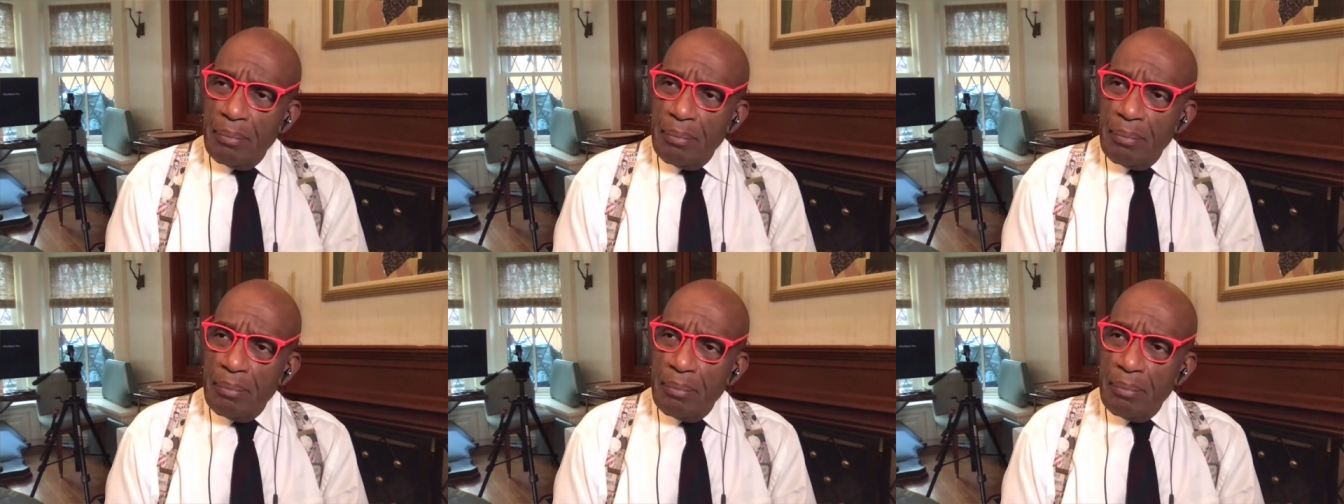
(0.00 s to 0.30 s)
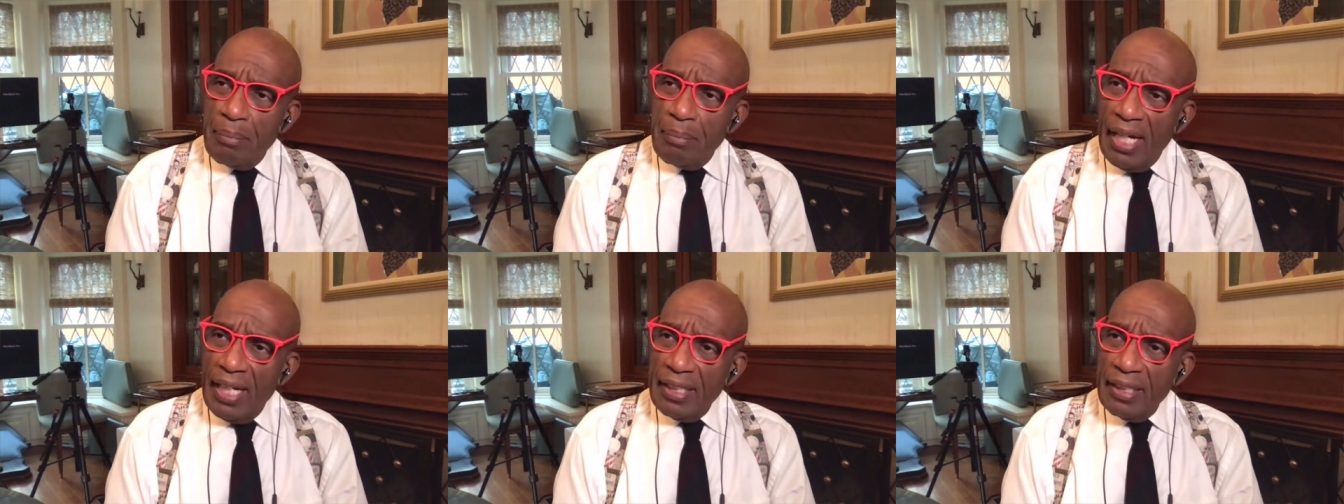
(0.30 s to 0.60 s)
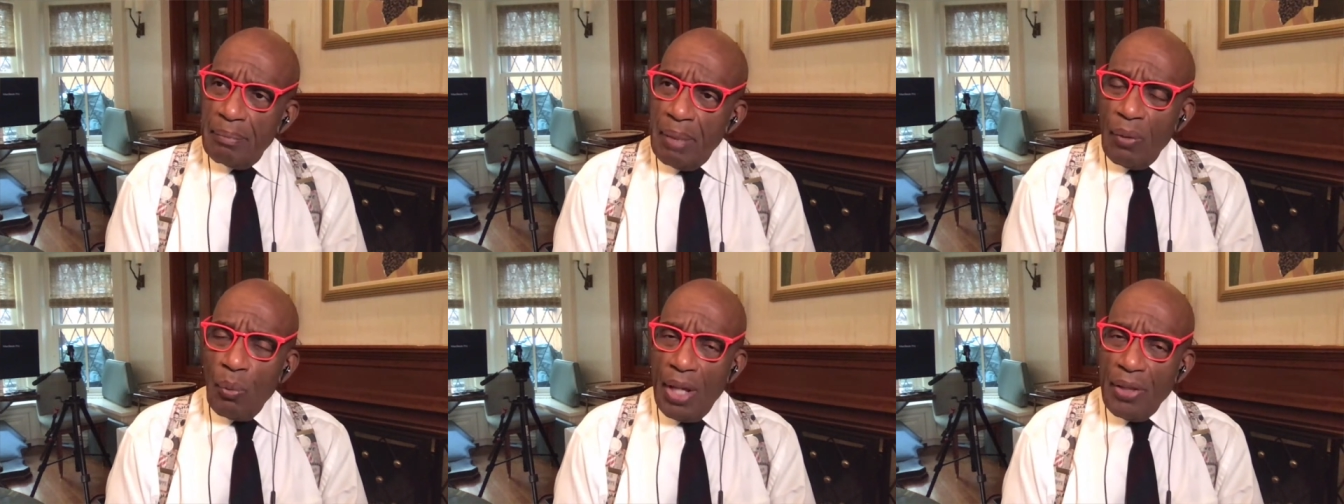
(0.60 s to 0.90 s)
by
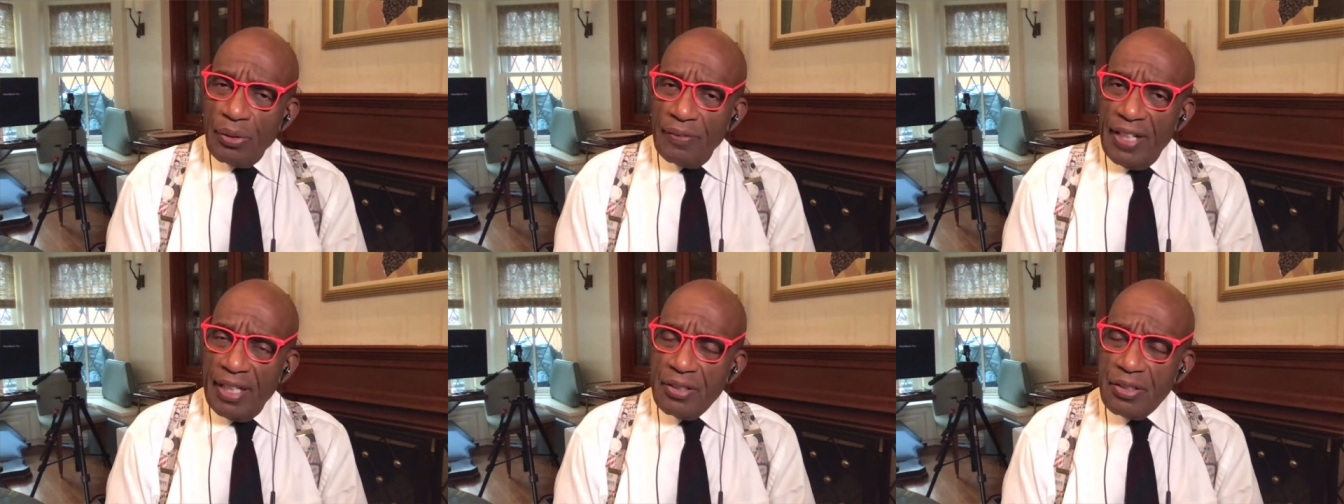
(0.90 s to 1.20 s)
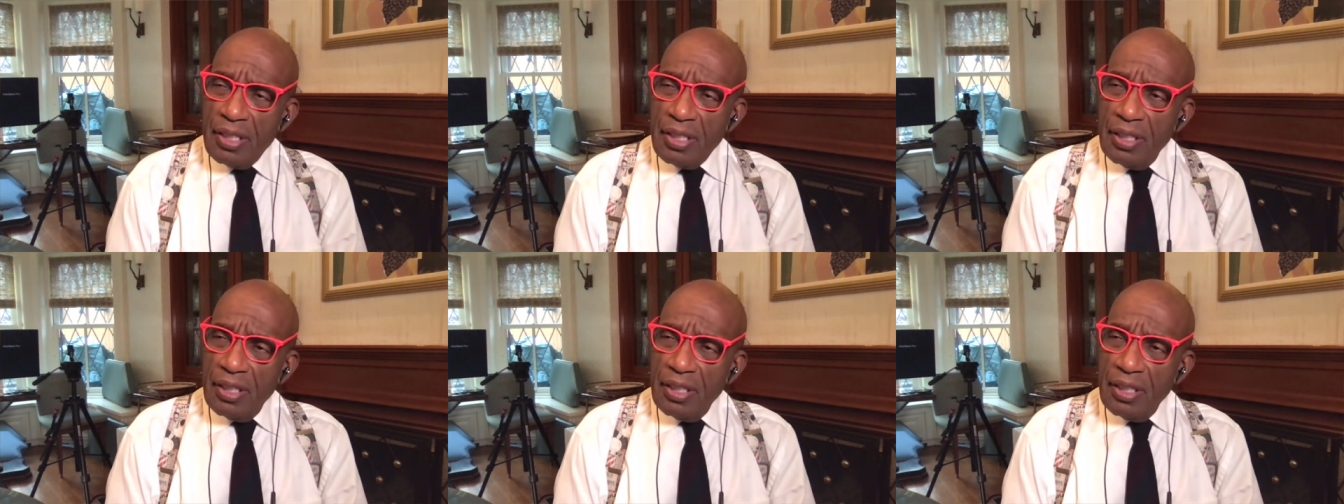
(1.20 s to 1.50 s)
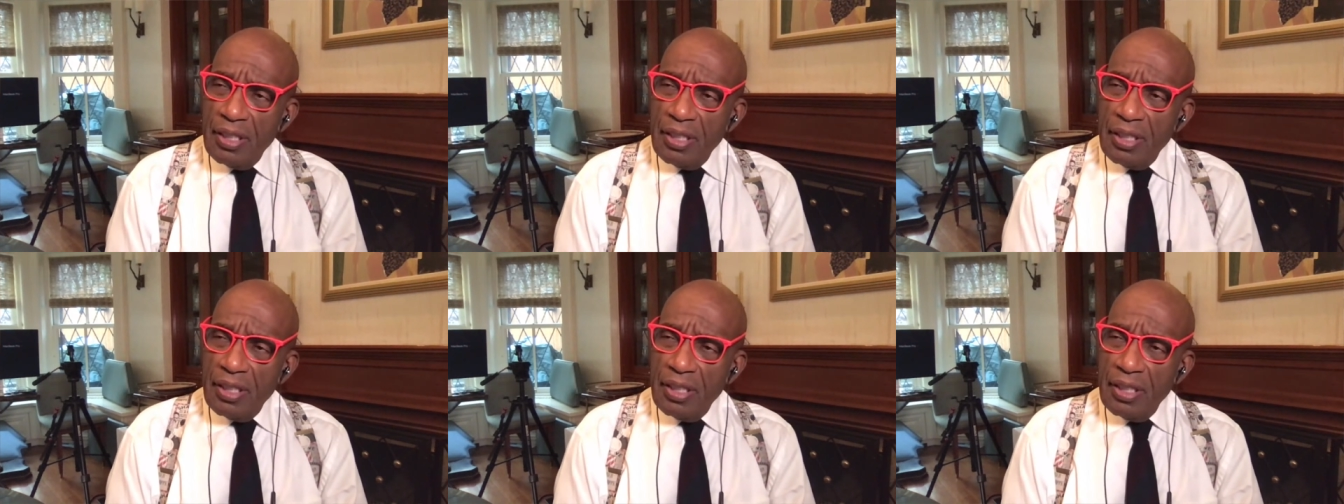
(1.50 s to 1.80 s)
by weather
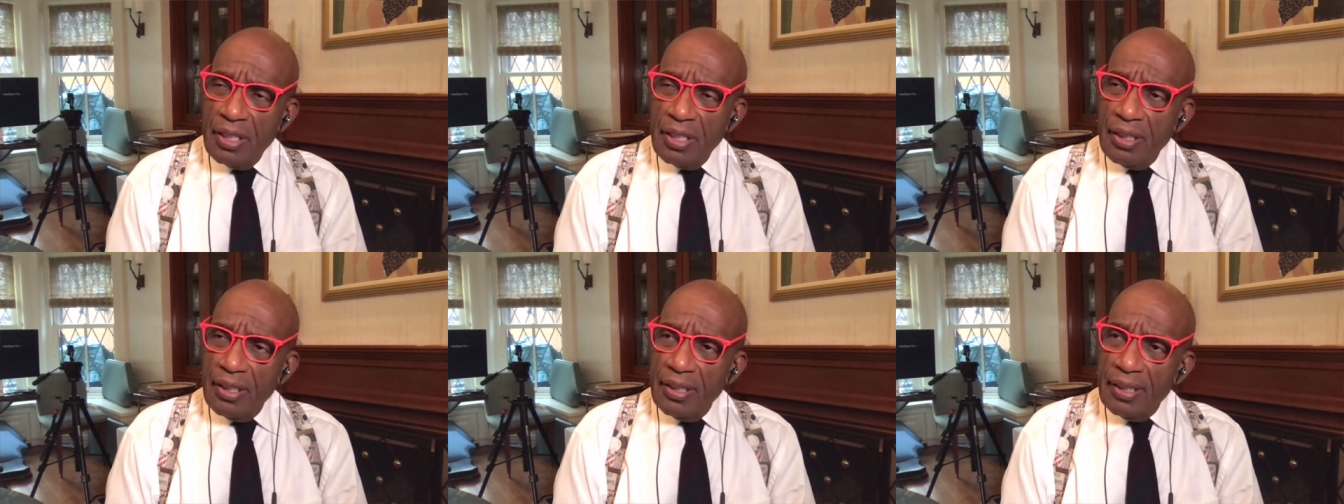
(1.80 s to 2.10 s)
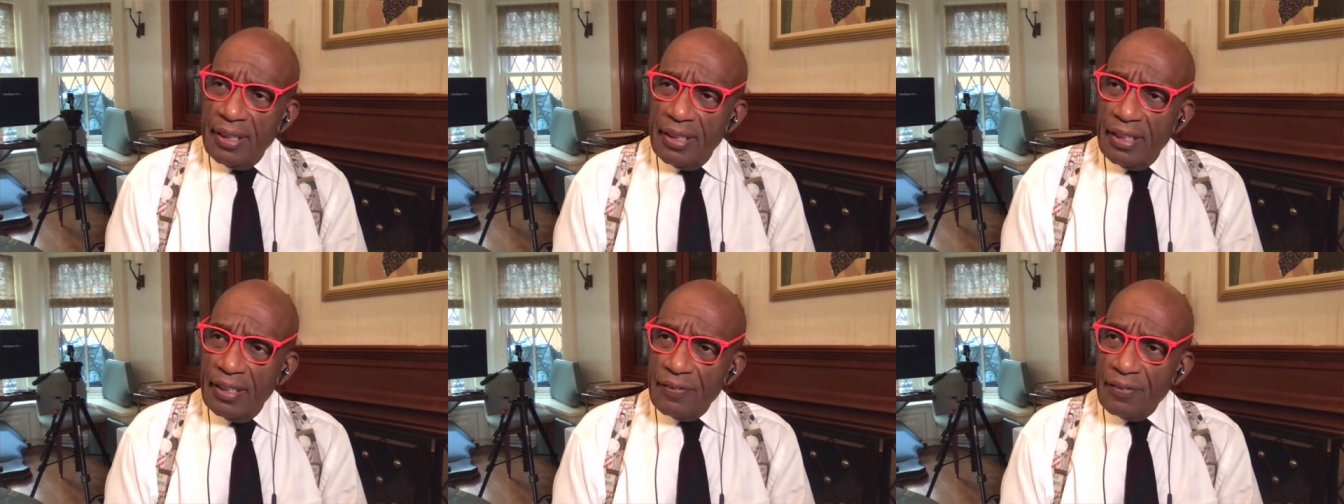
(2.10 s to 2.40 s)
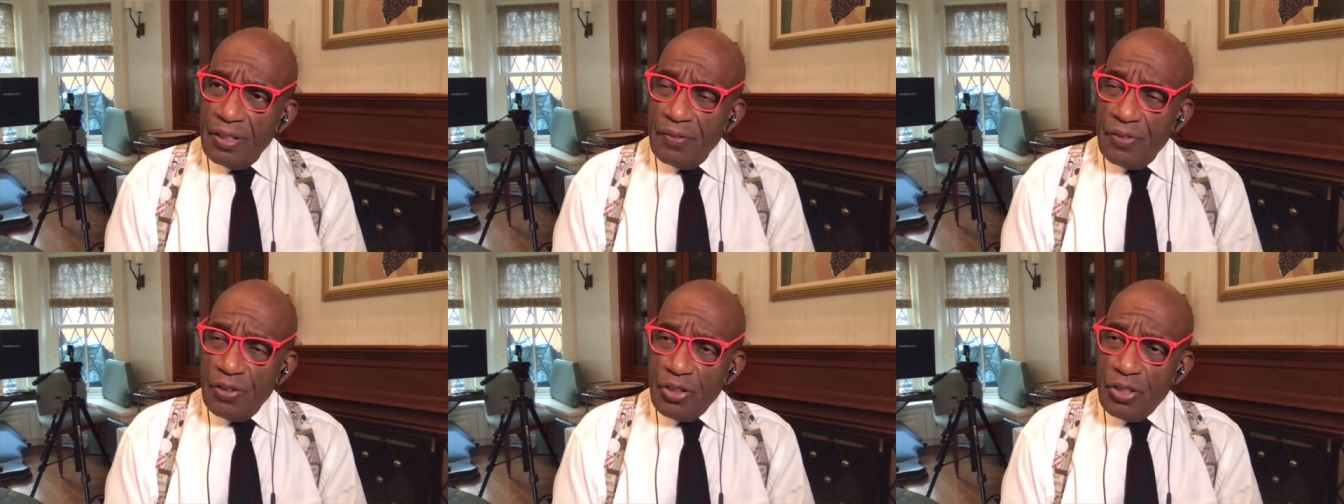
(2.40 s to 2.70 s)
events
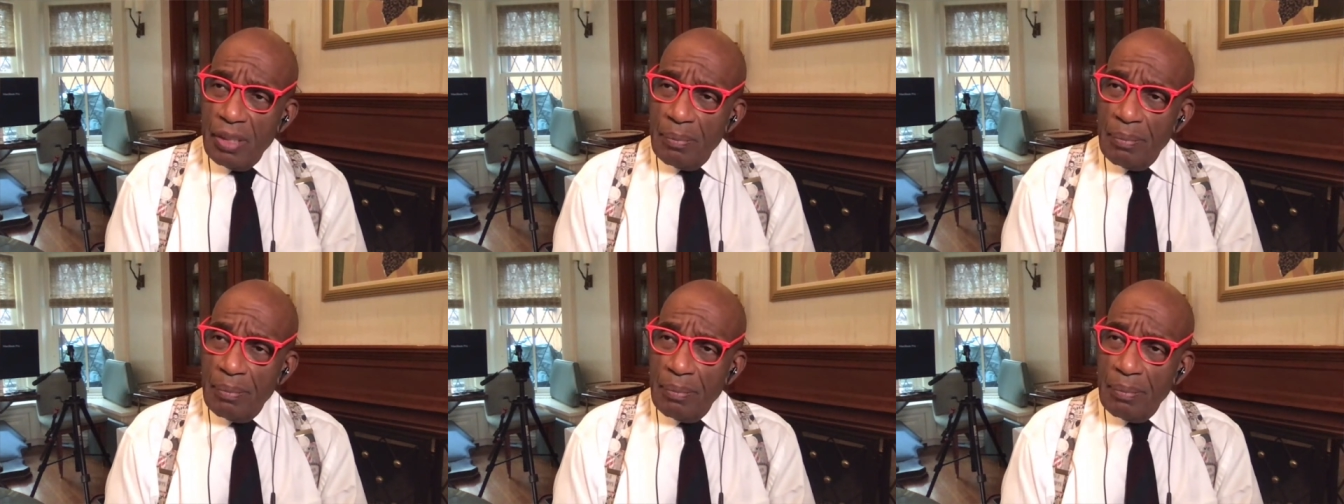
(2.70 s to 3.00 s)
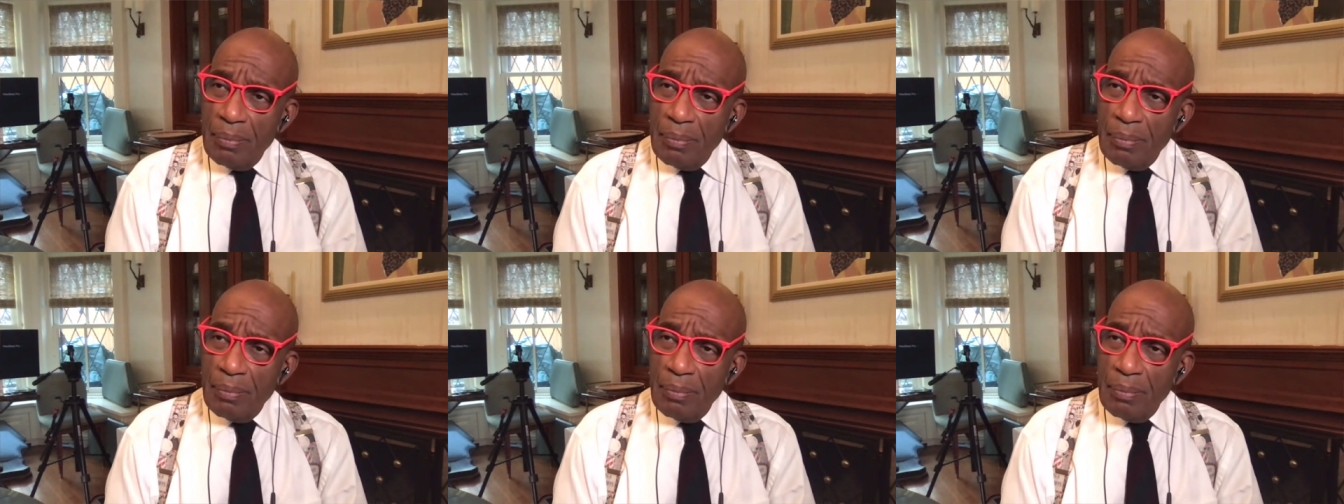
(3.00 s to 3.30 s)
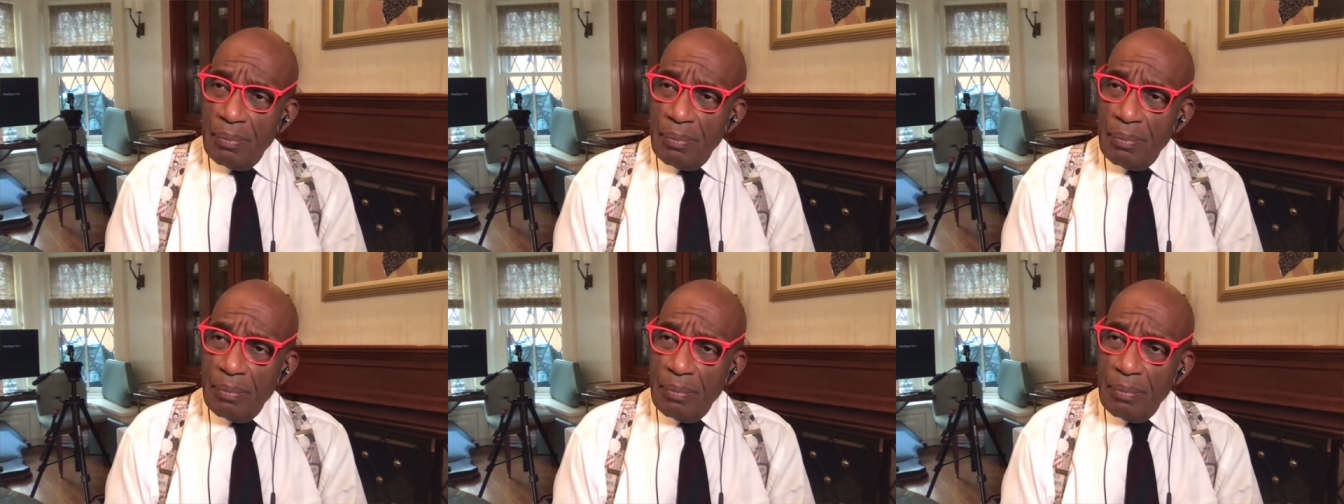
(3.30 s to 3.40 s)
uh, for the foreseeable